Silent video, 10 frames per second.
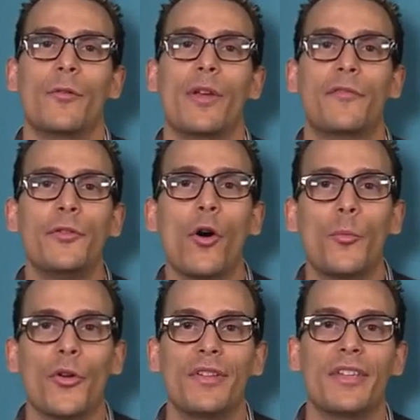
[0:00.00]
We have 2
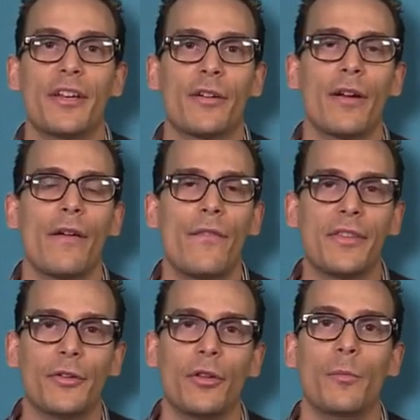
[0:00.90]
opioids here,
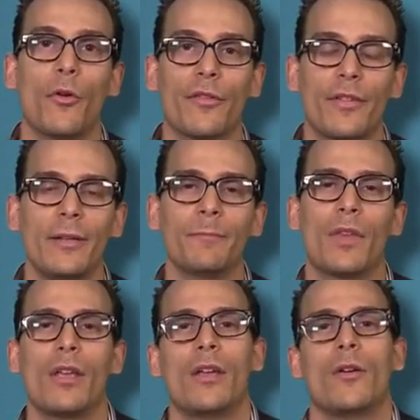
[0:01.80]
fentanyl and morphine,
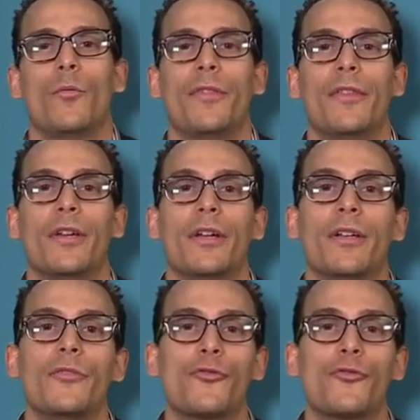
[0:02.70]
with the